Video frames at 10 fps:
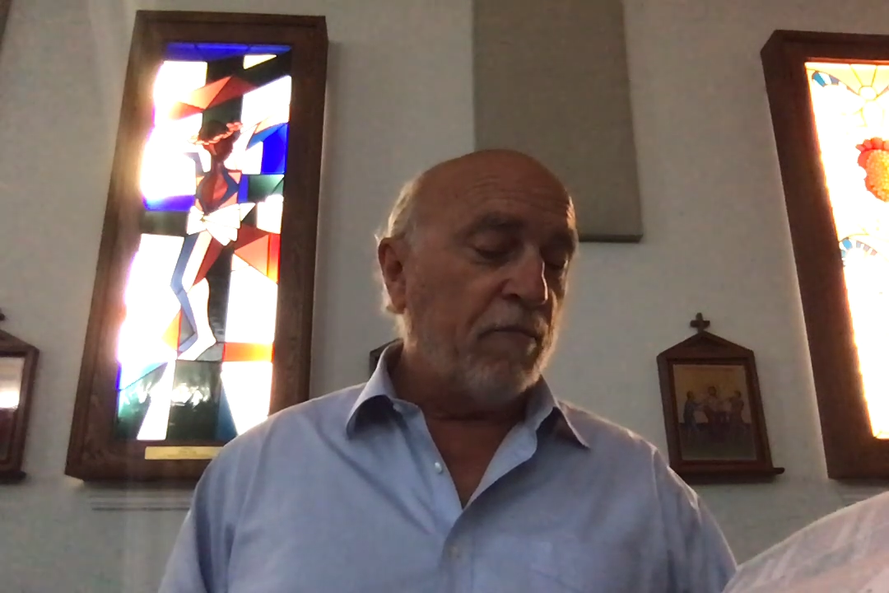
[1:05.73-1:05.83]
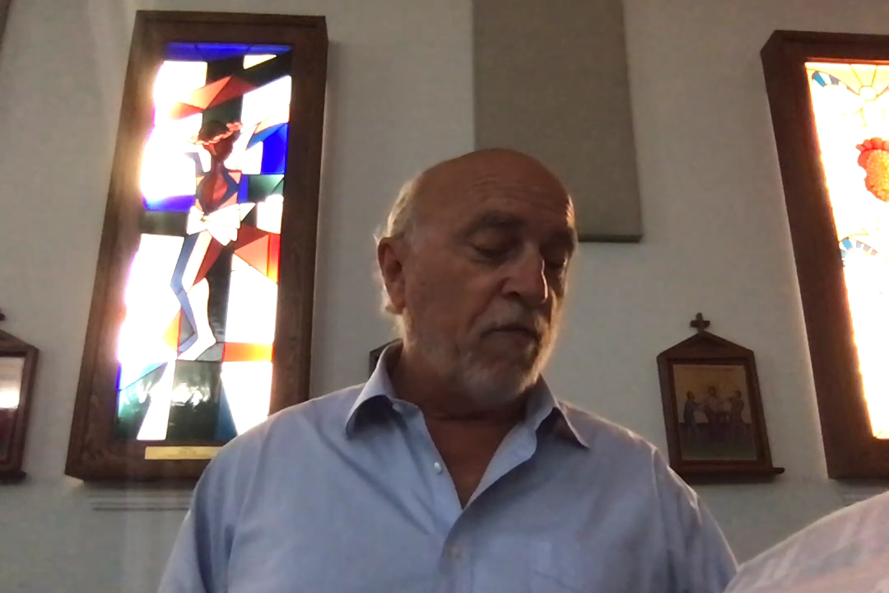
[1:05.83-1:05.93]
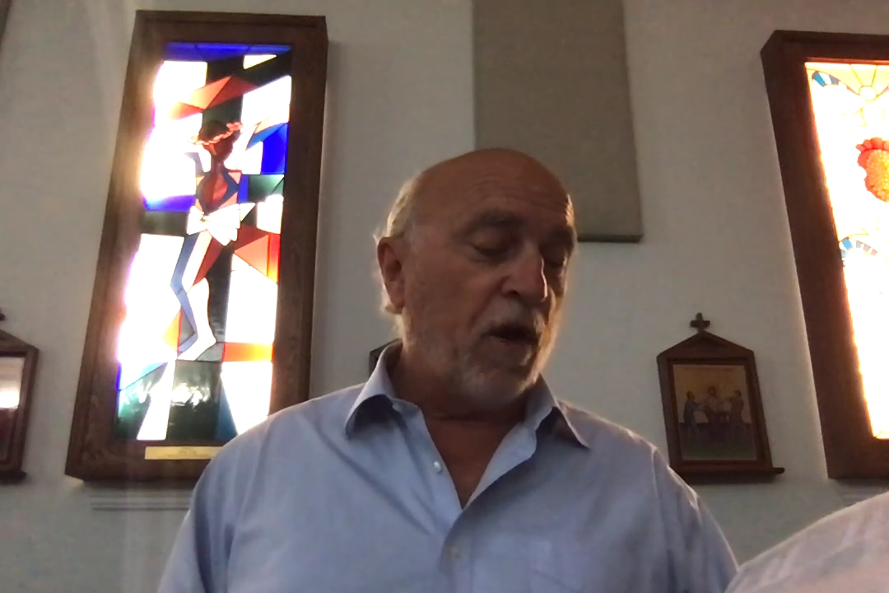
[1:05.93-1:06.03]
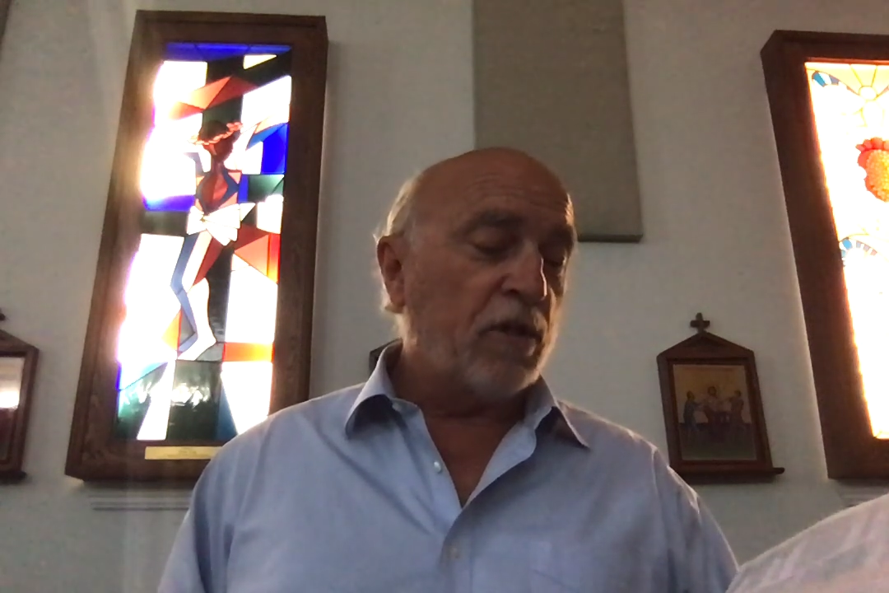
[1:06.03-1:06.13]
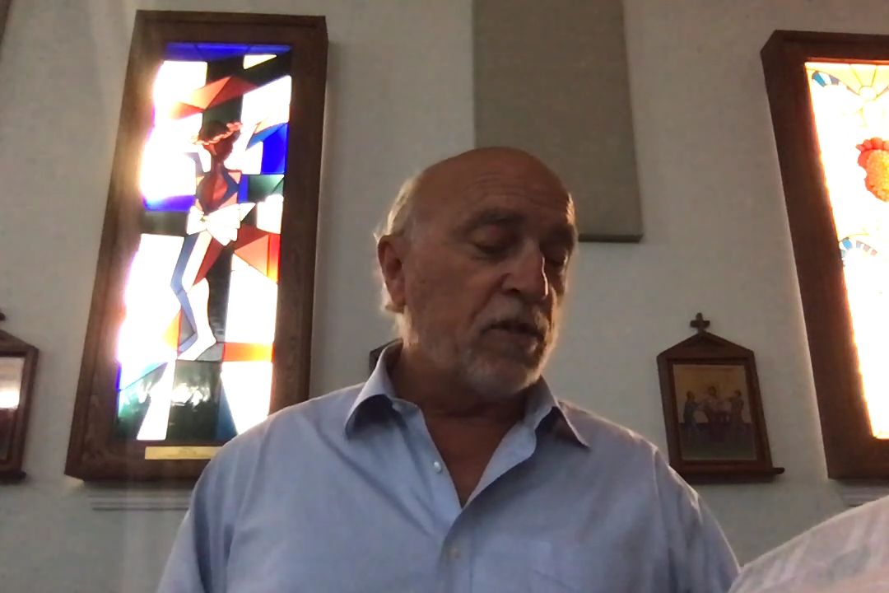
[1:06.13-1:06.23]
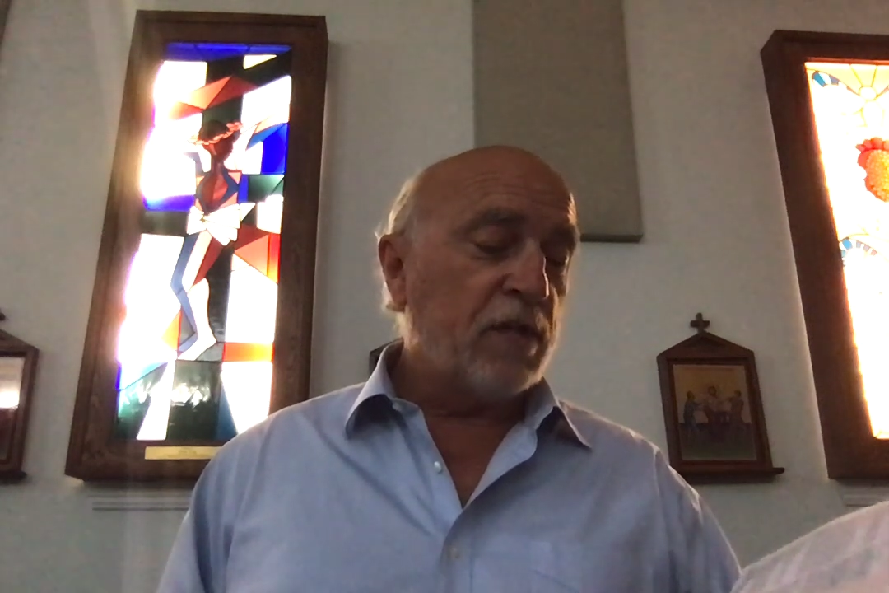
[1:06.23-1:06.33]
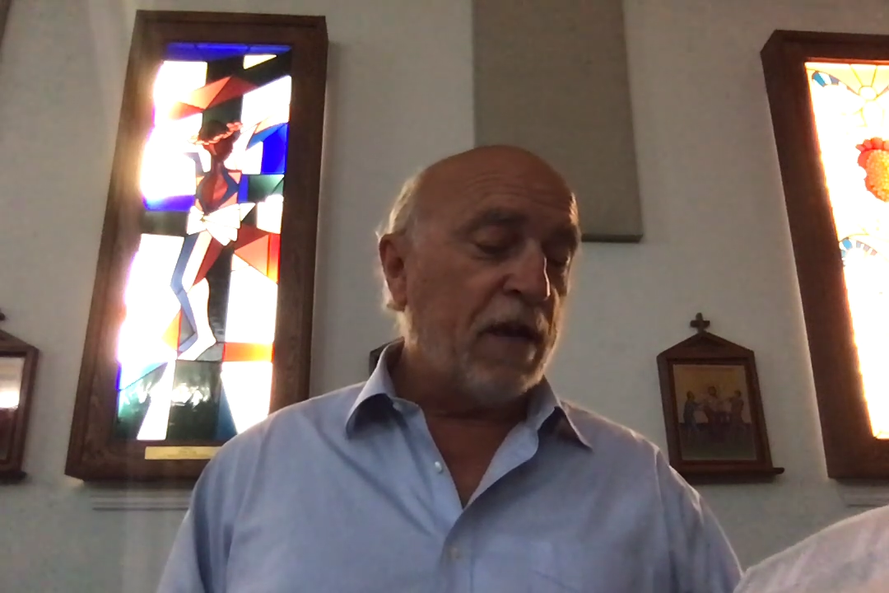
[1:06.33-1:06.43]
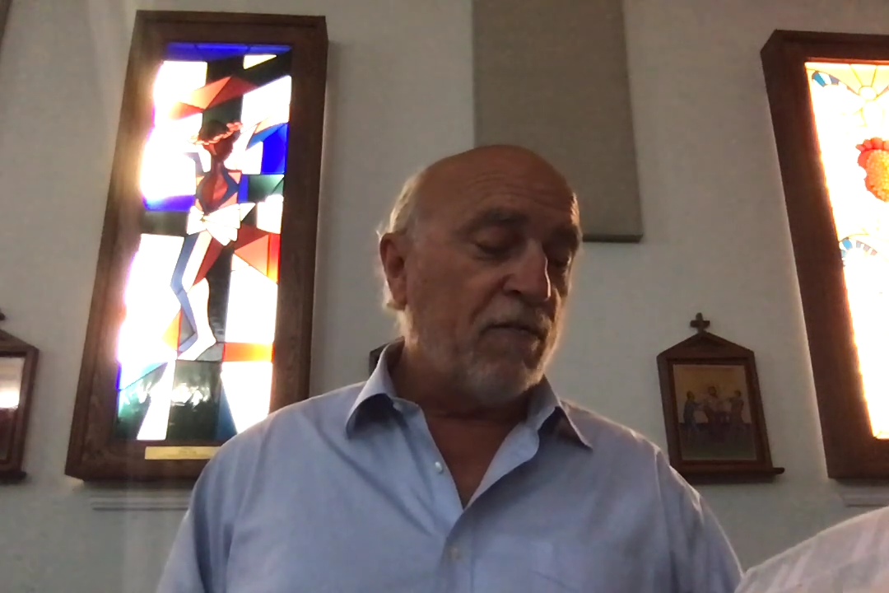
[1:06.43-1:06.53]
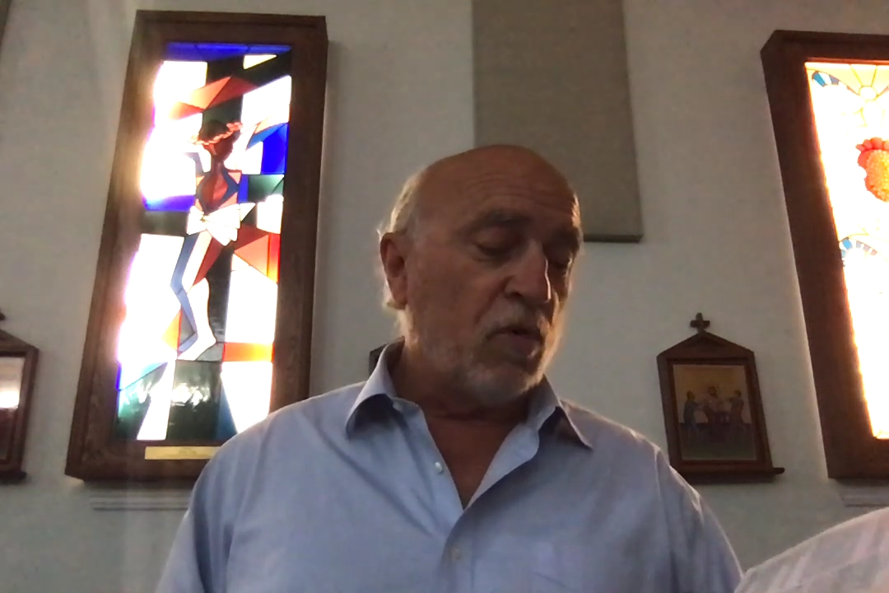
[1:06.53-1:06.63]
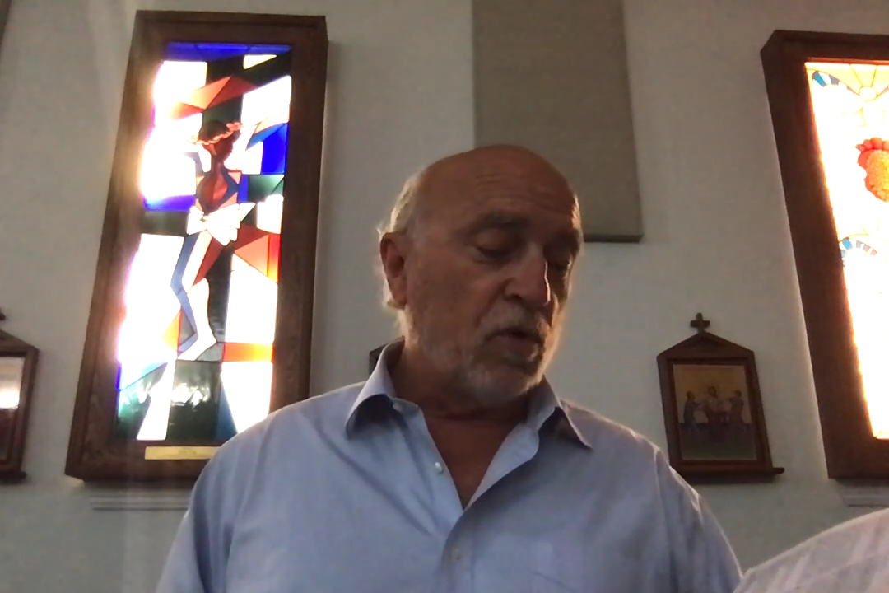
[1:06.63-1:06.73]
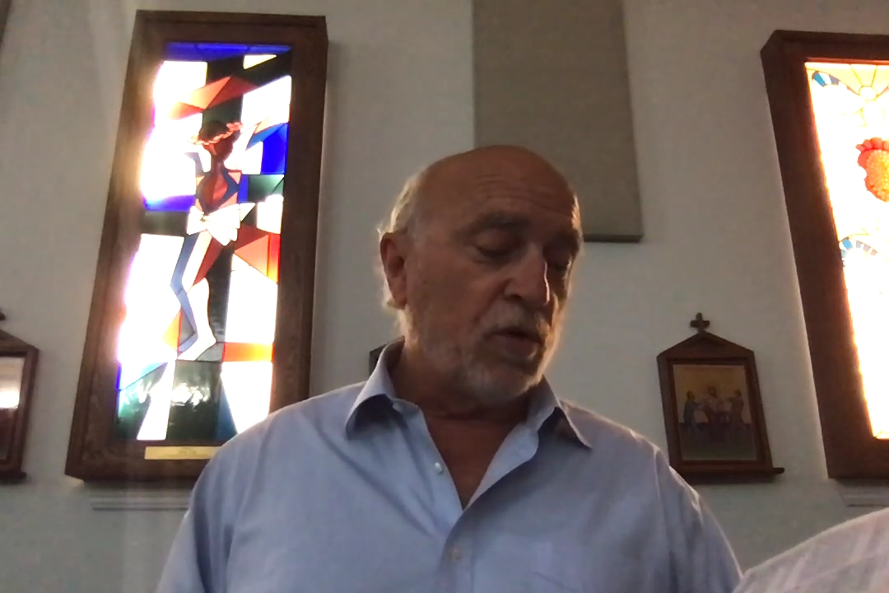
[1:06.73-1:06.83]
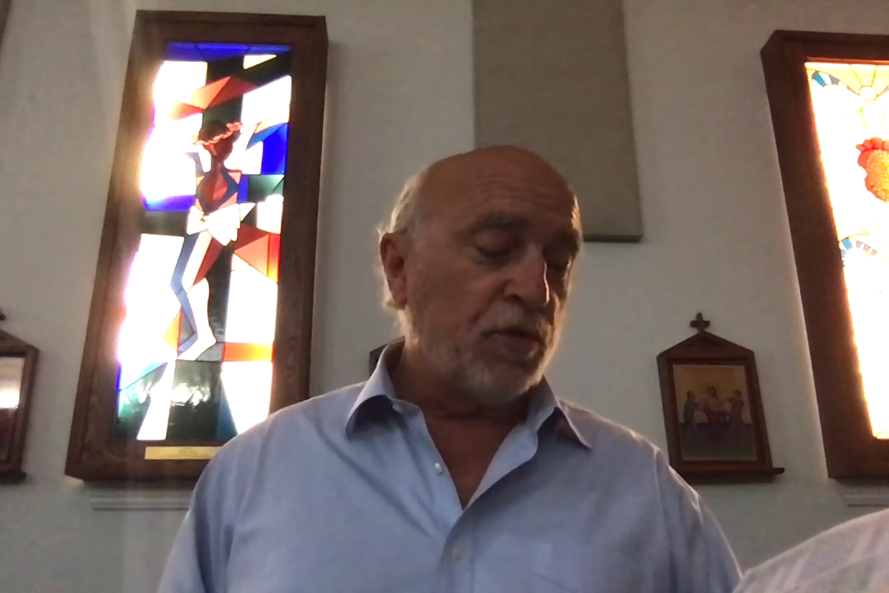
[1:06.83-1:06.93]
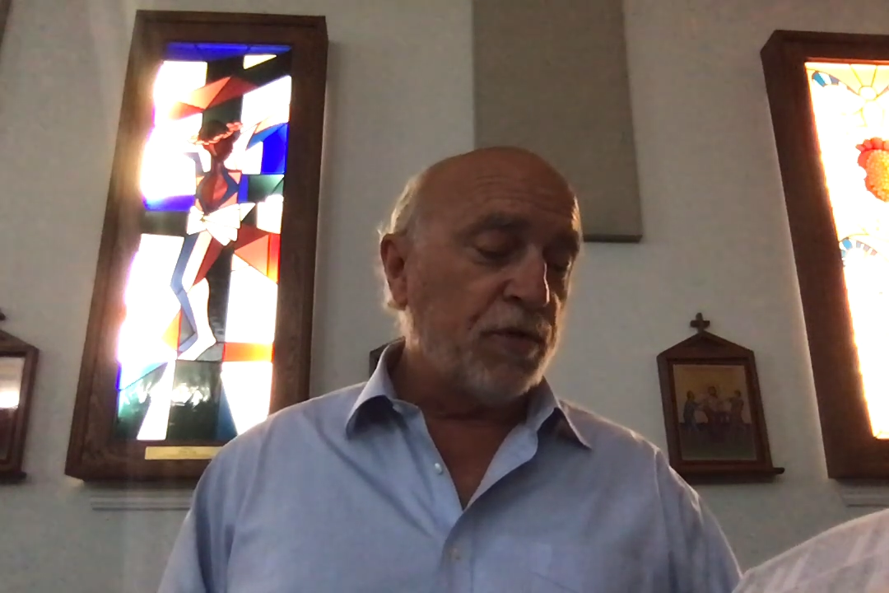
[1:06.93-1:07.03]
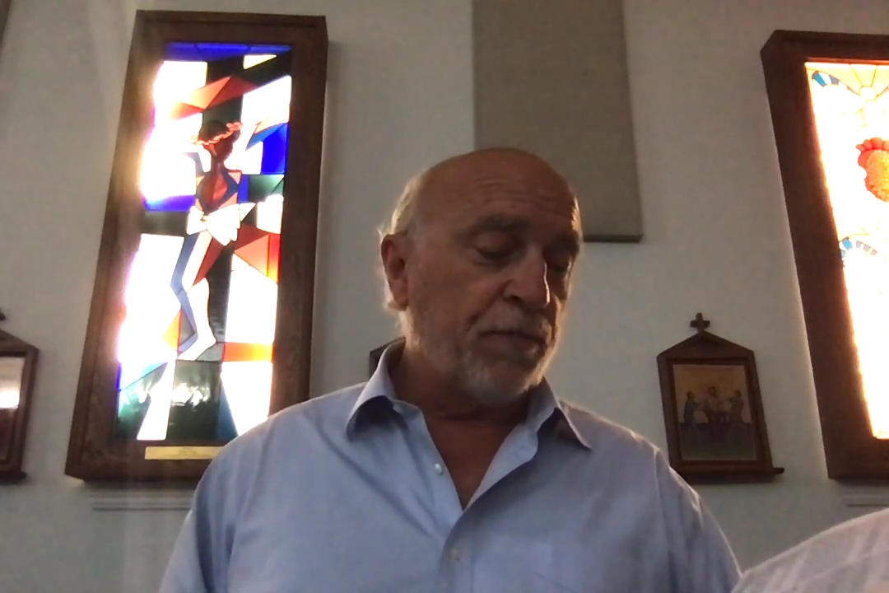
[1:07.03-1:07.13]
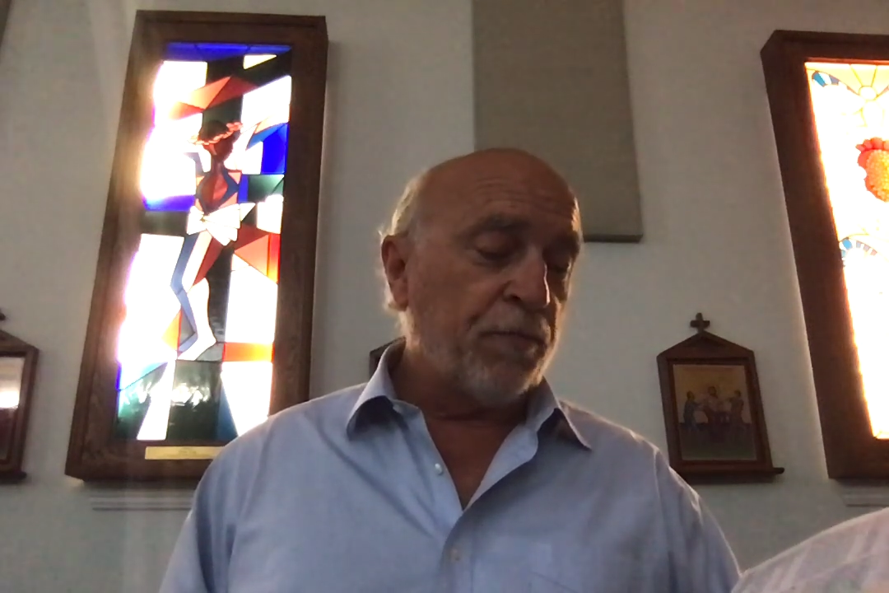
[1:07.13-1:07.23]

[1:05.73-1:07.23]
"Foxes have holes,